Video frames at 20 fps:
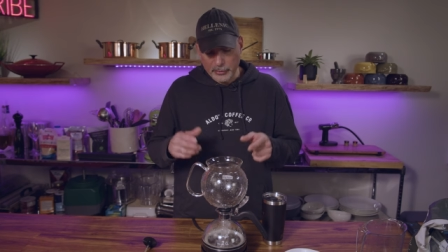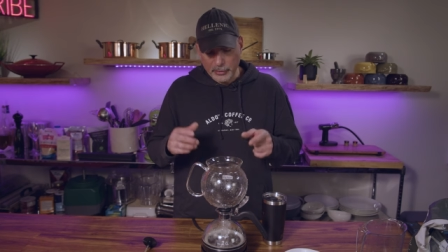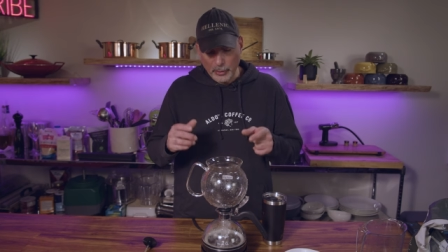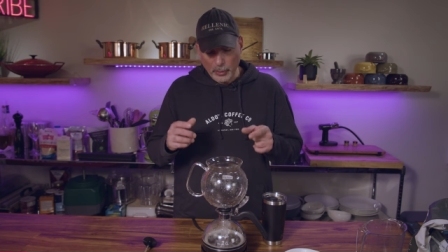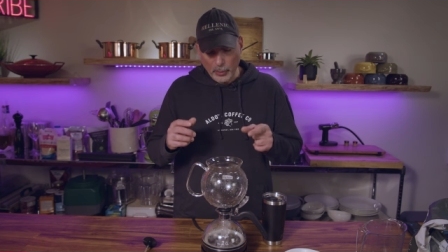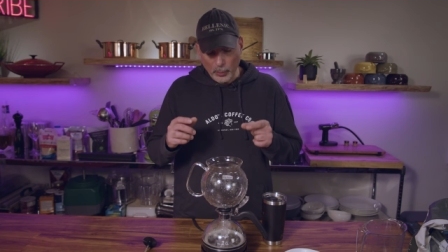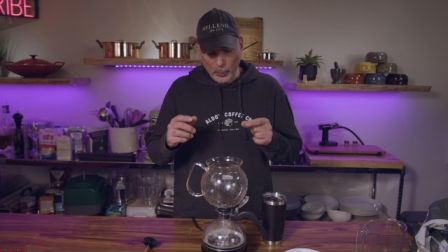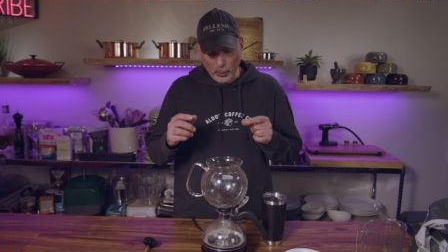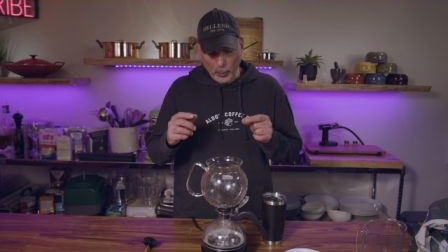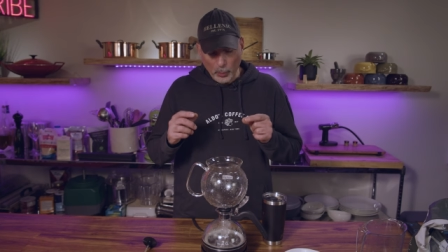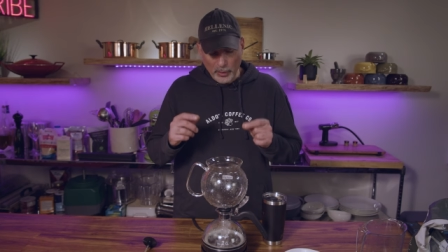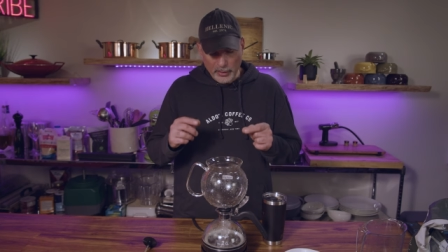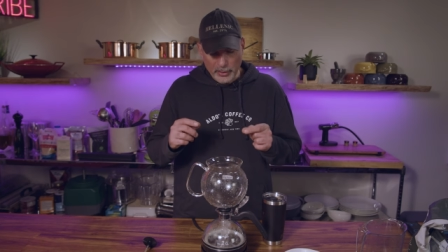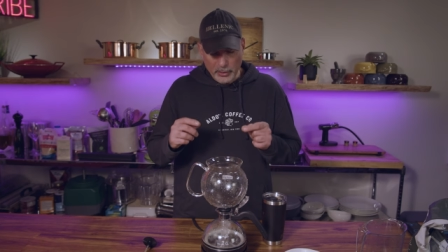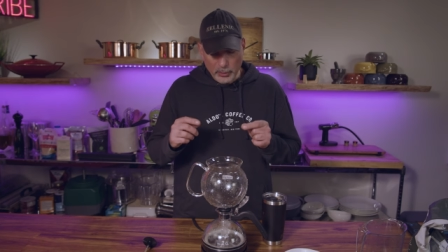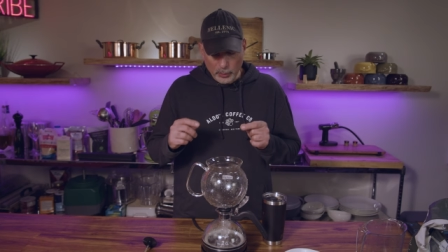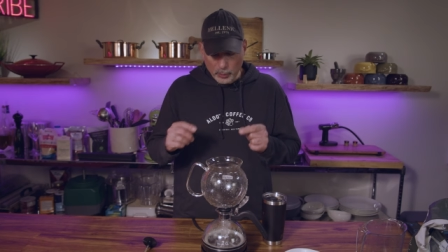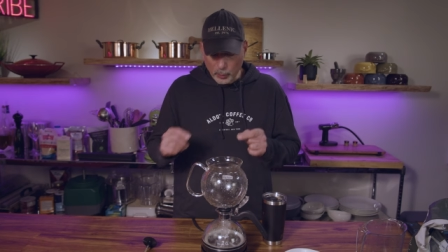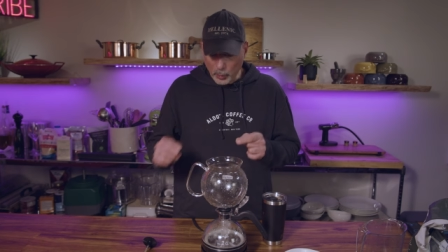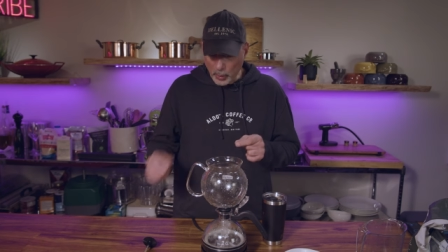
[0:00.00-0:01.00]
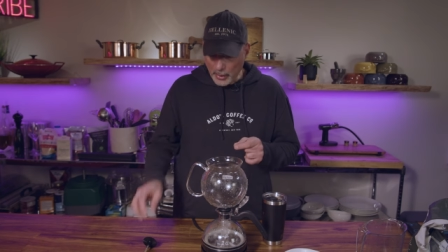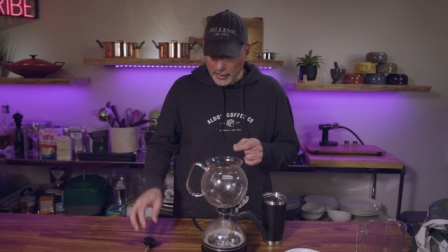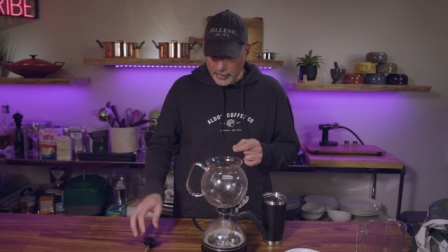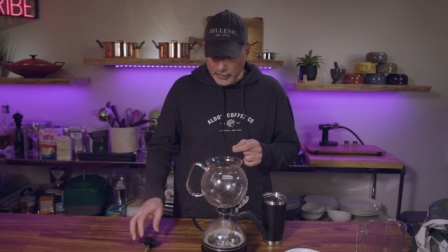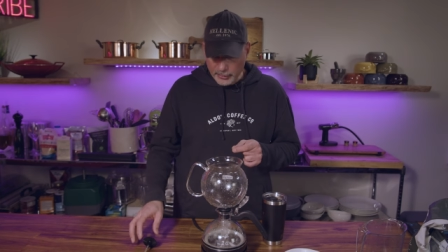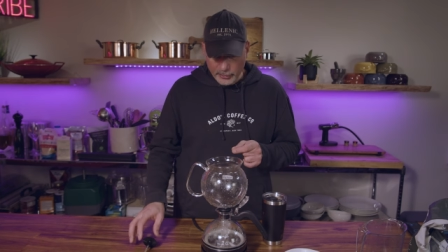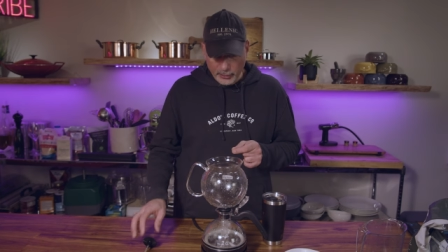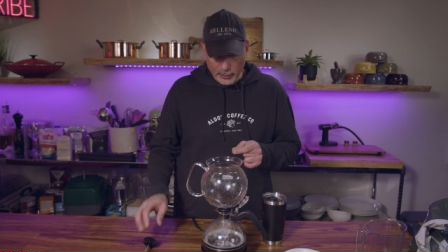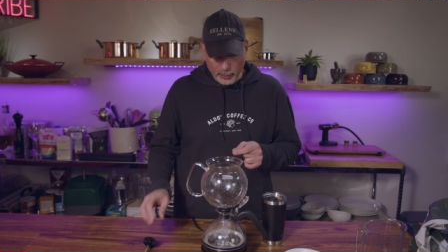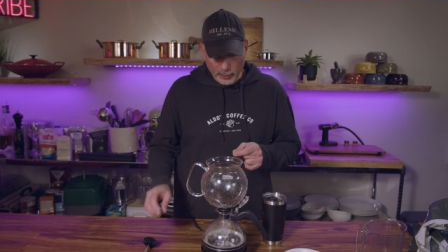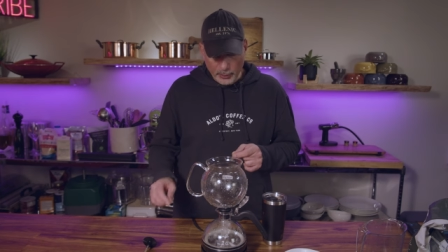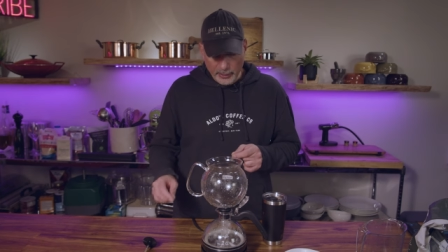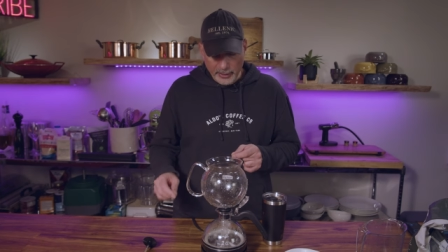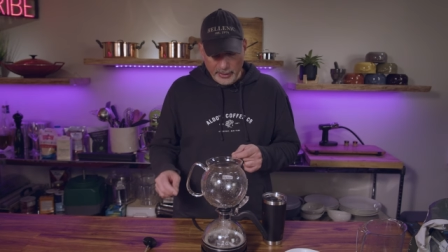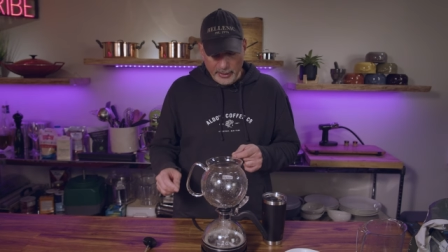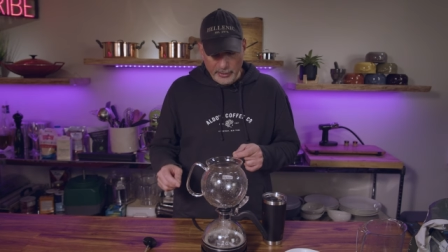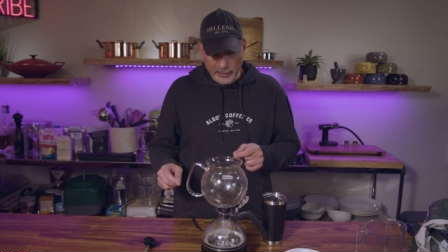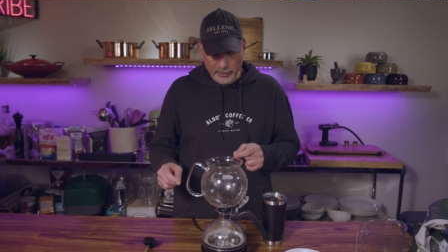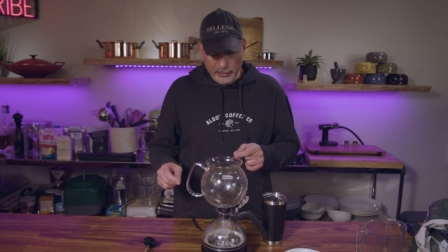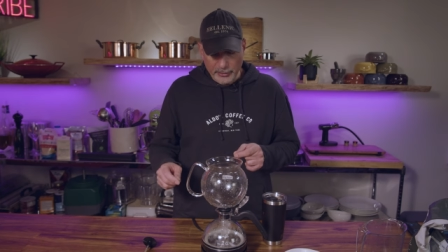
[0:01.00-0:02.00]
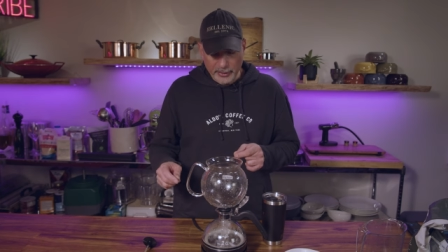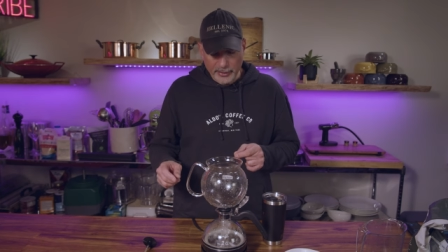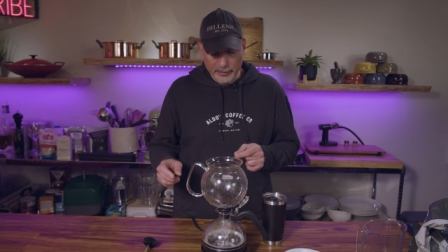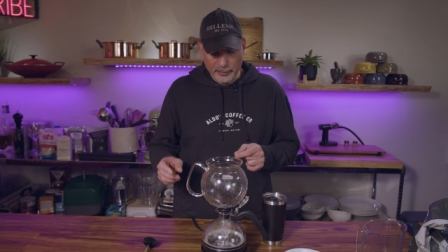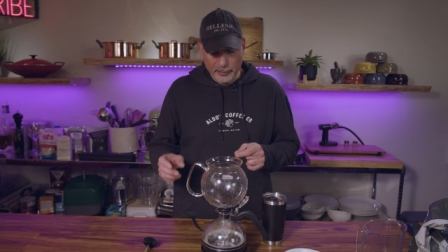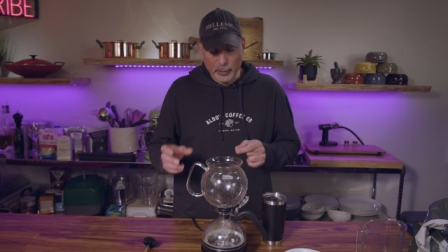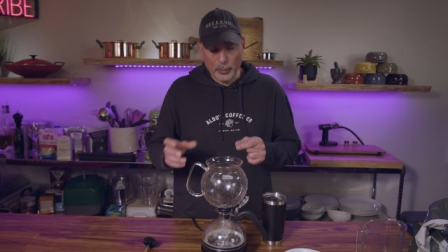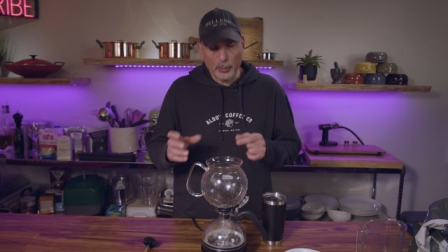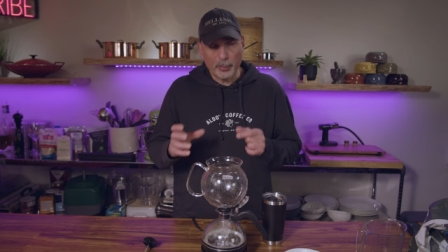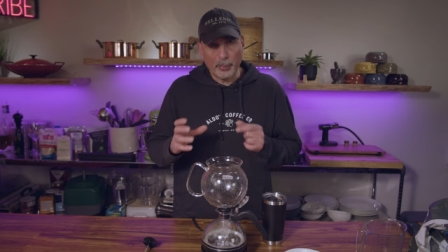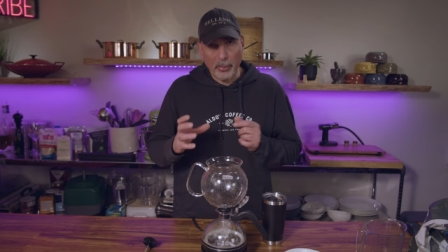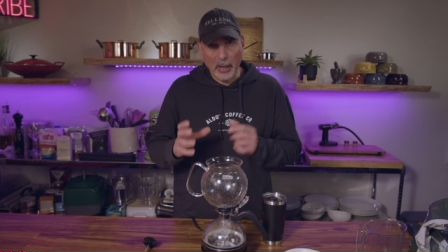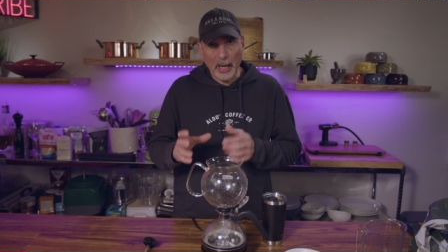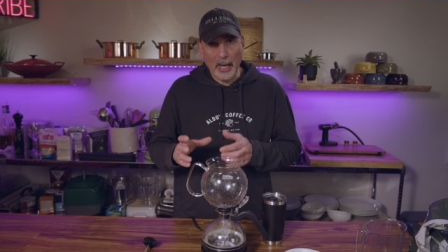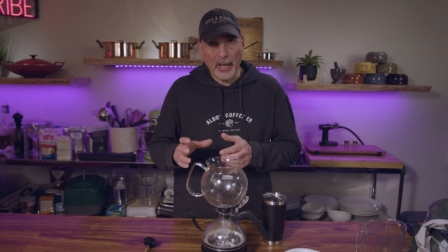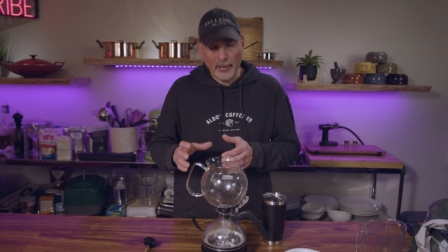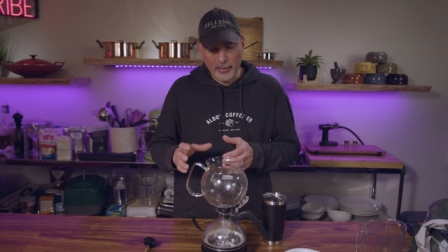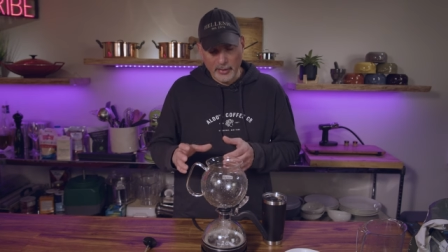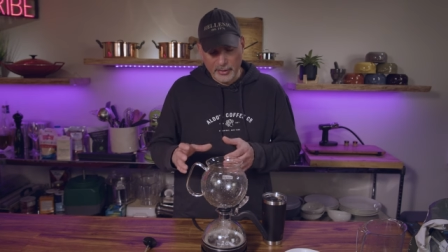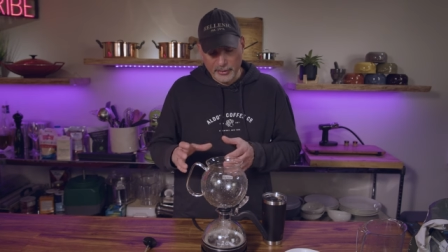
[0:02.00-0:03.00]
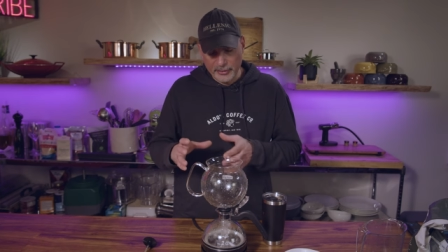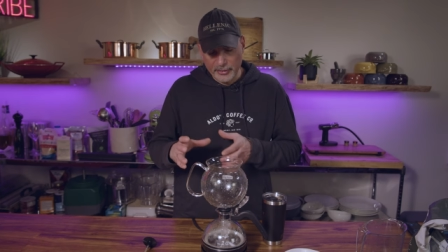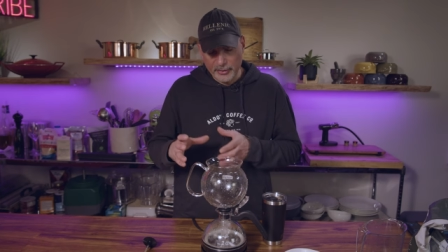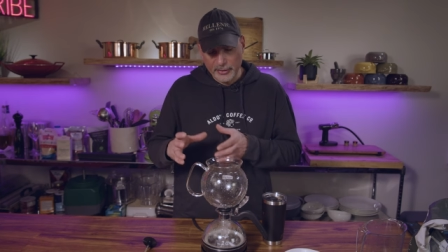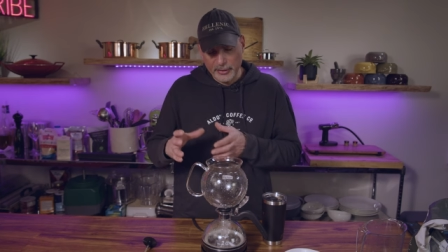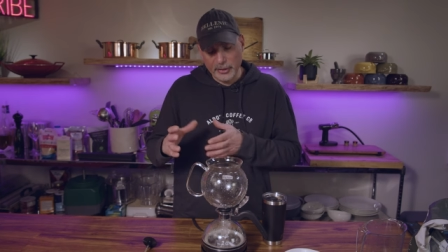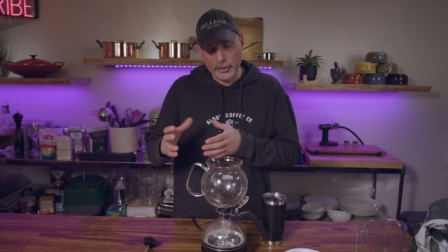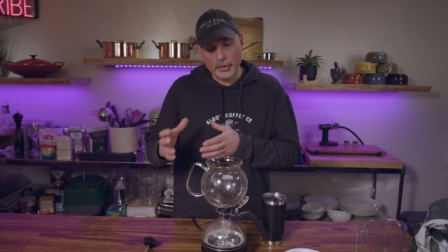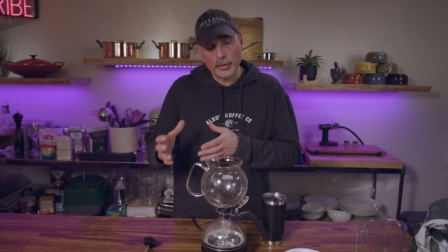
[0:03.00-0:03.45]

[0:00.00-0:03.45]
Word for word: So what you want to do is, if you buy this in